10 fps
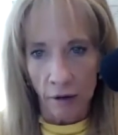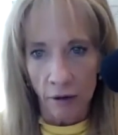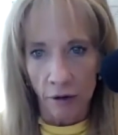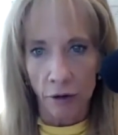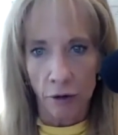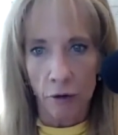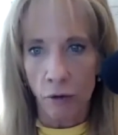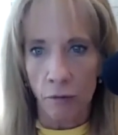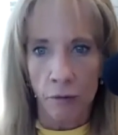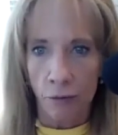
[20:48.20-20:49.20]

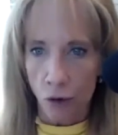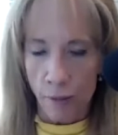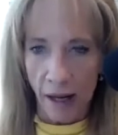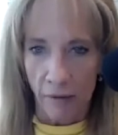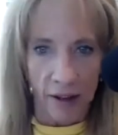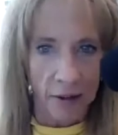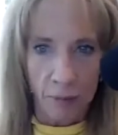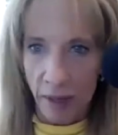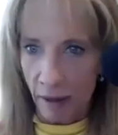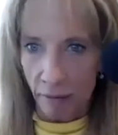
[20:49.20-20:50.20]
to traumatic events,
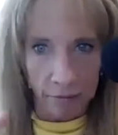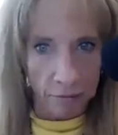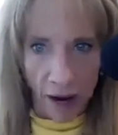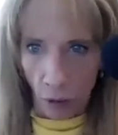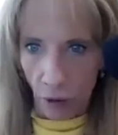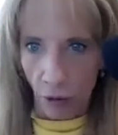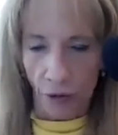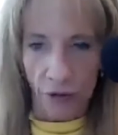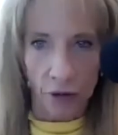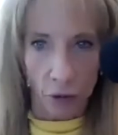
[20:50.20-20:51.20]
be it viral
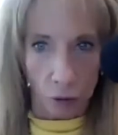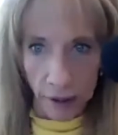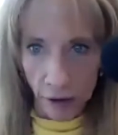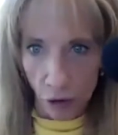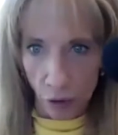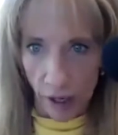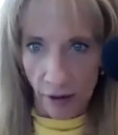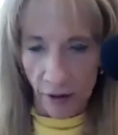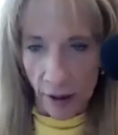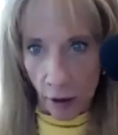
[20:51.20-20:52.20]
illnesses or
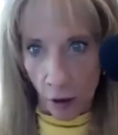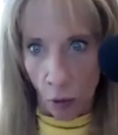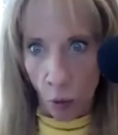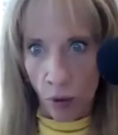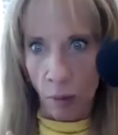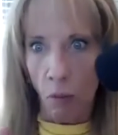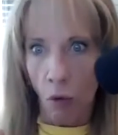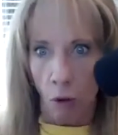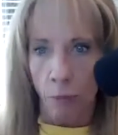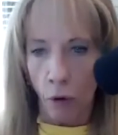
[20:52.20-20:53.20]
injuries, with a
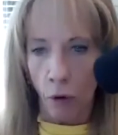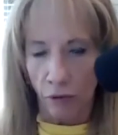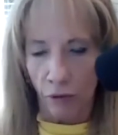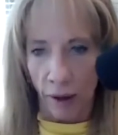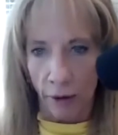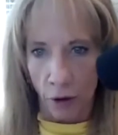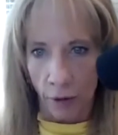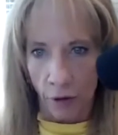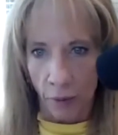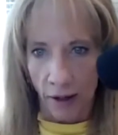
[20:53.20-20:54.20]
more pro-inflammatory
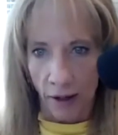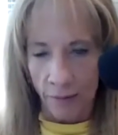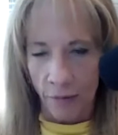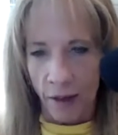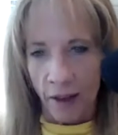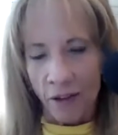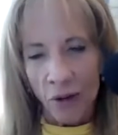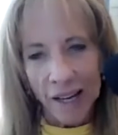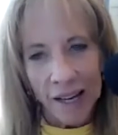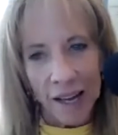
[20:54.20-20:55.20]
response. So
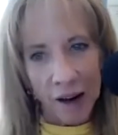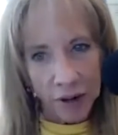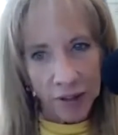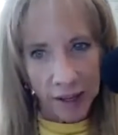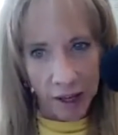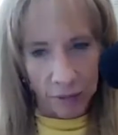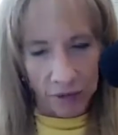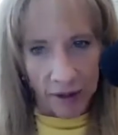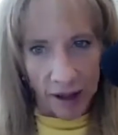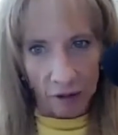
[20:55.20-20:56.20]
kind of everything comes
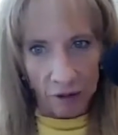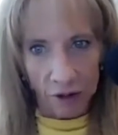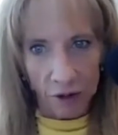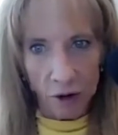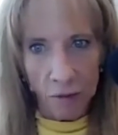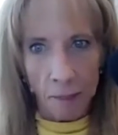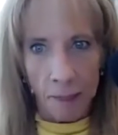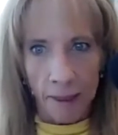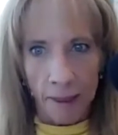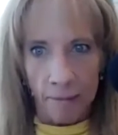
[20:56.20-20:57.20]
down to,
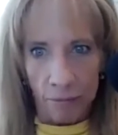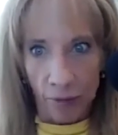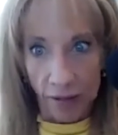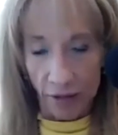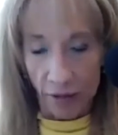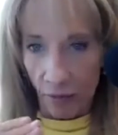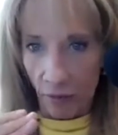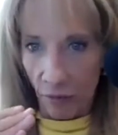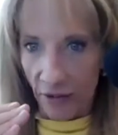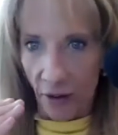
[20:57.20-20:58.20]
let's
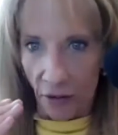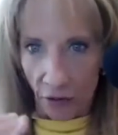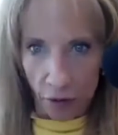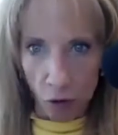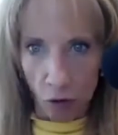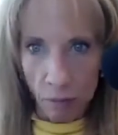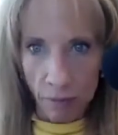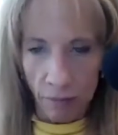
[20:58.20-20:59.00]
assume